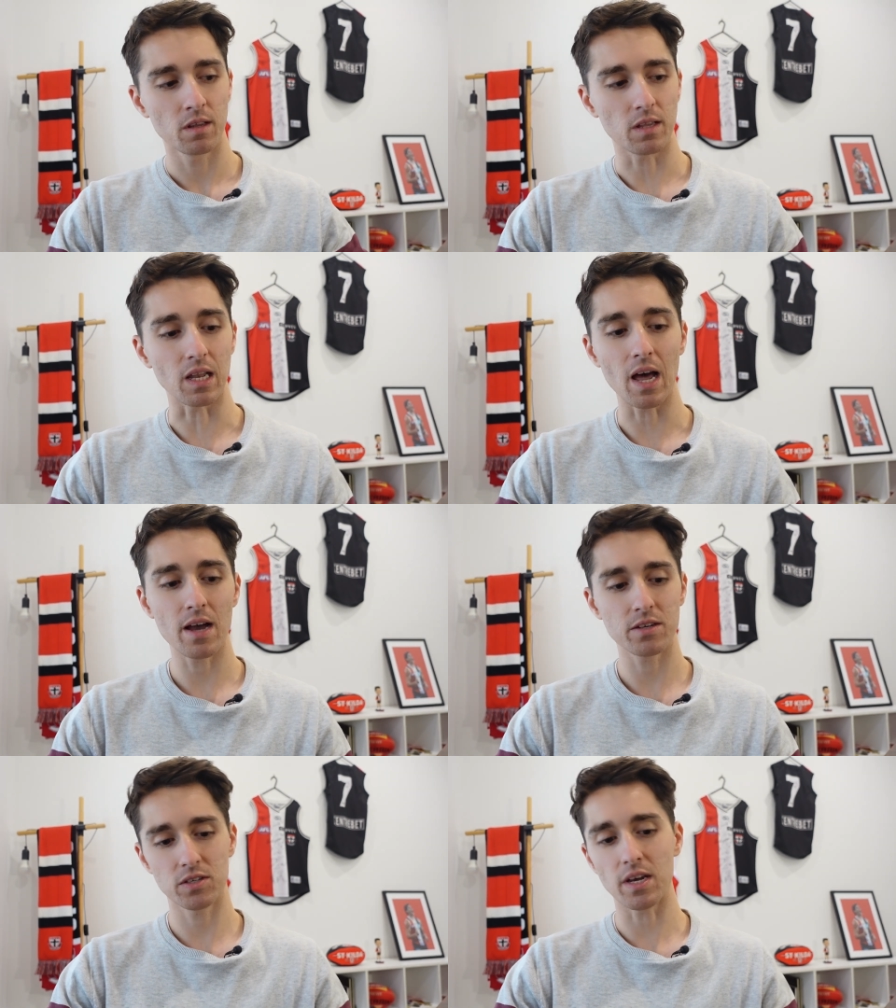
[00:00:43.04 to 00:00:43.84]
The
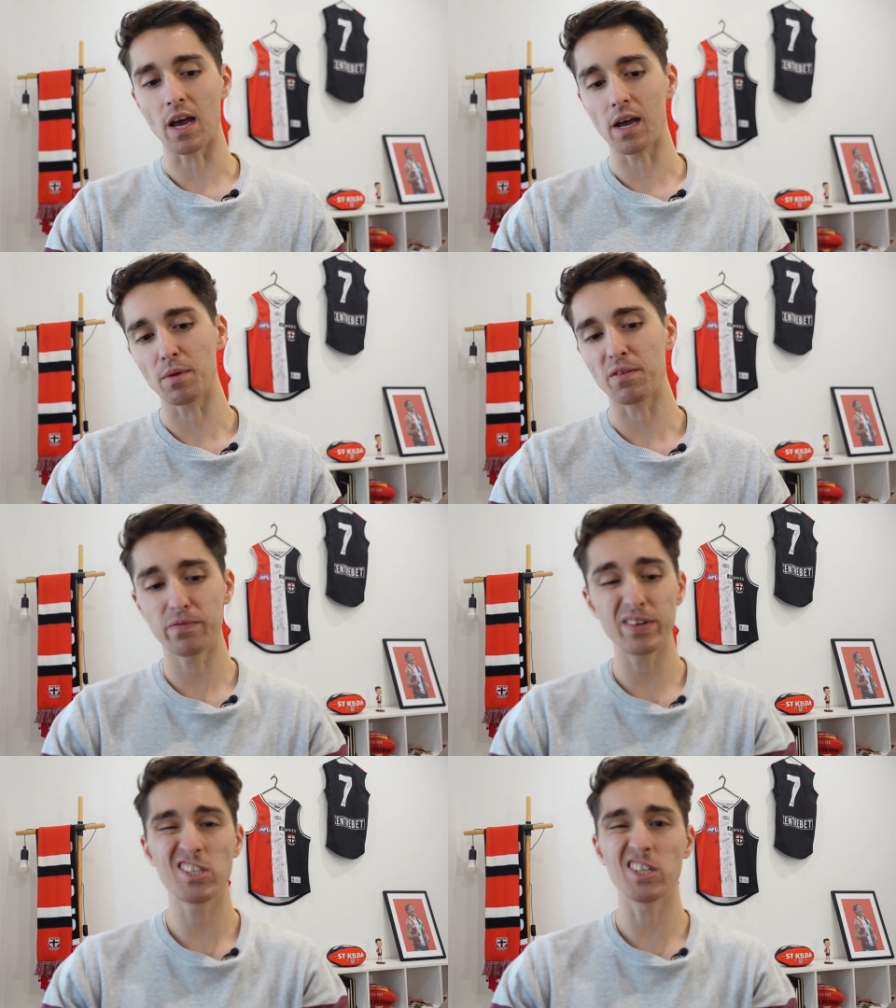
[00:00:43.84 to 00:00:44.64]
last game,
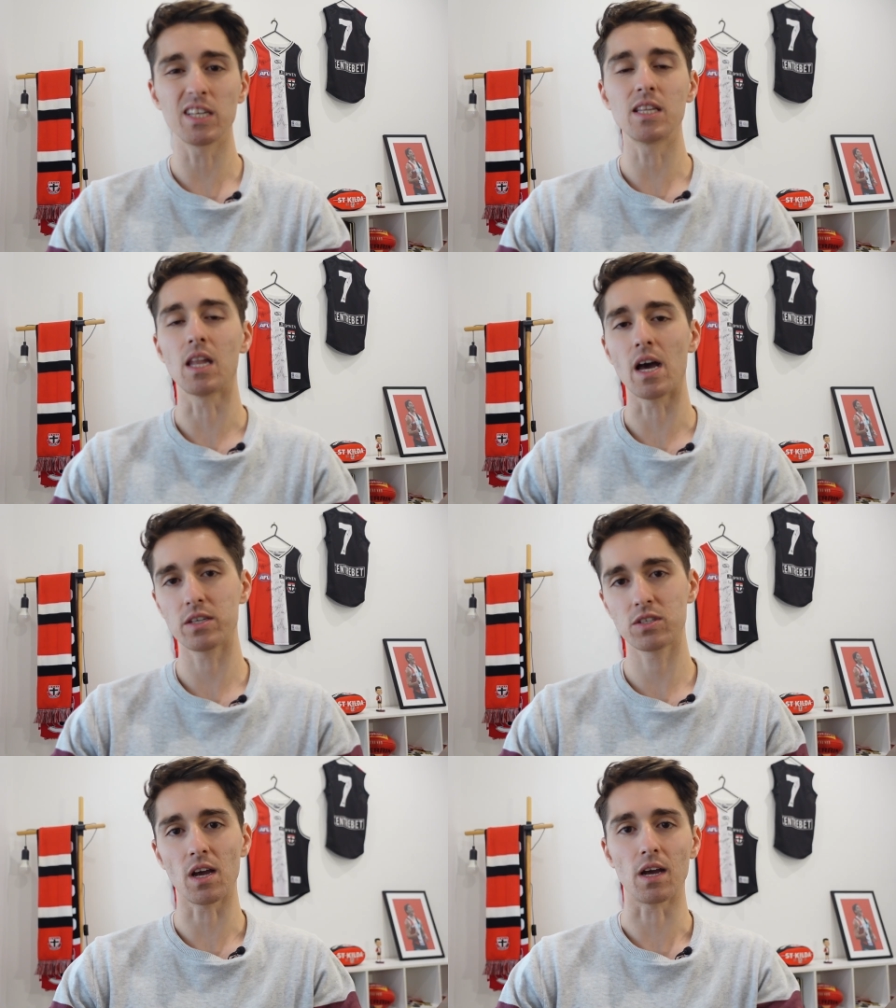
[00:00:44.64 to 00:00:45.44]
officially the
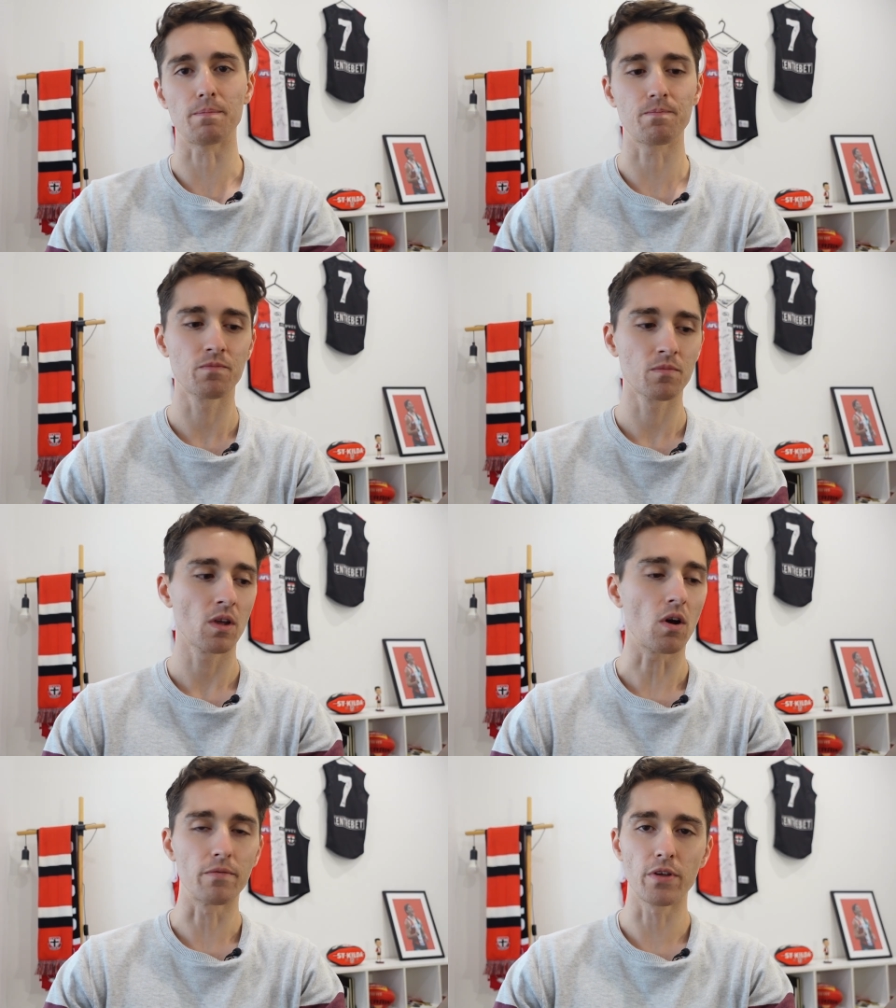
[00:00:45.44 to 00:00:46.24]
last game
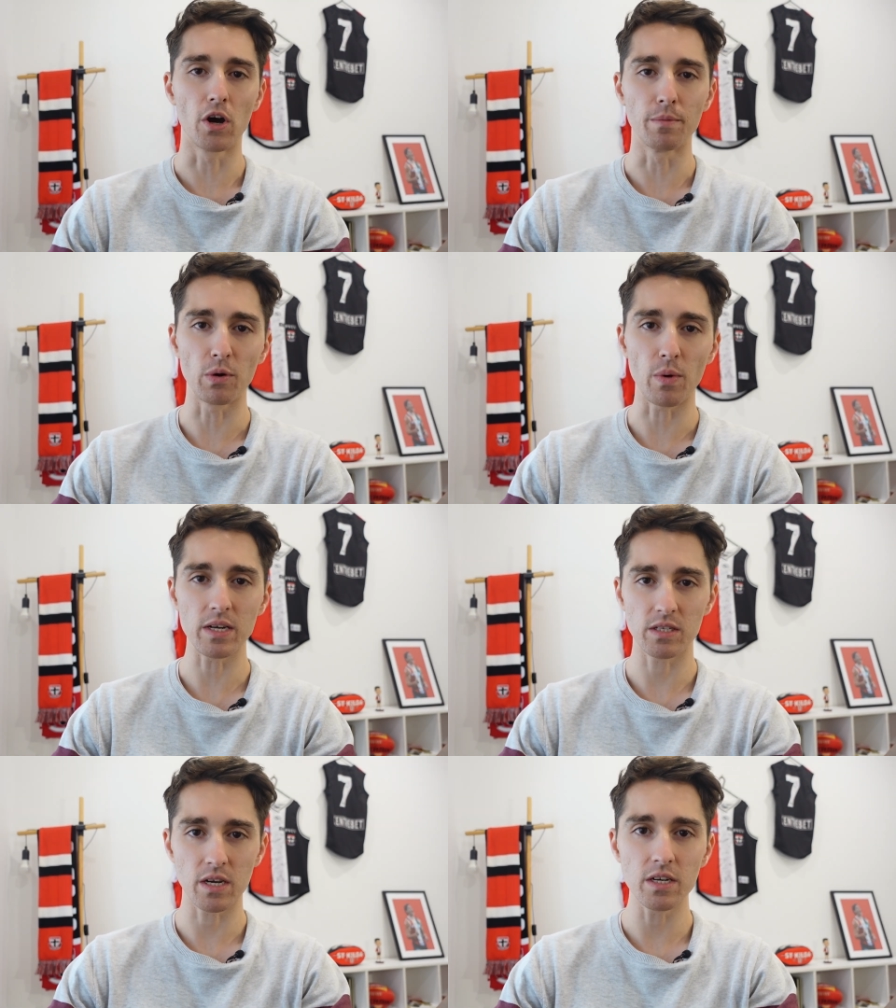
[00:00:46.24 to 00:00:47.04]
of the home and away
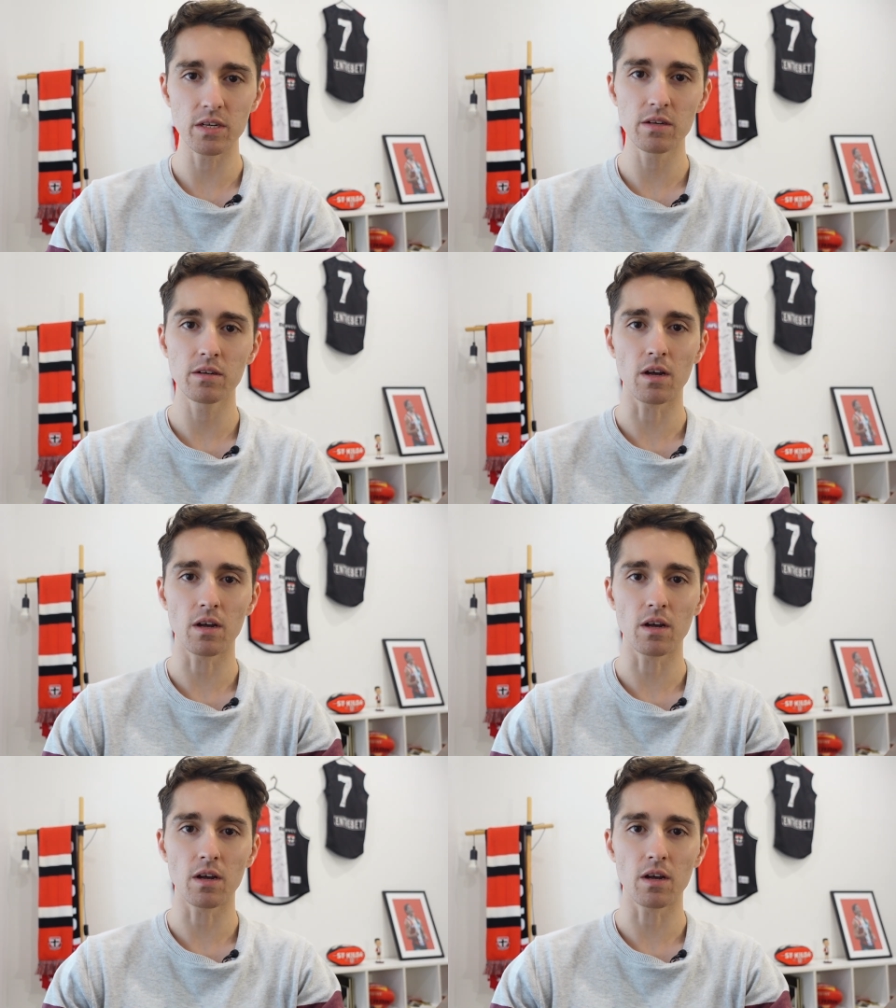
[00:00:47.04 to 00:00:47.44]
season.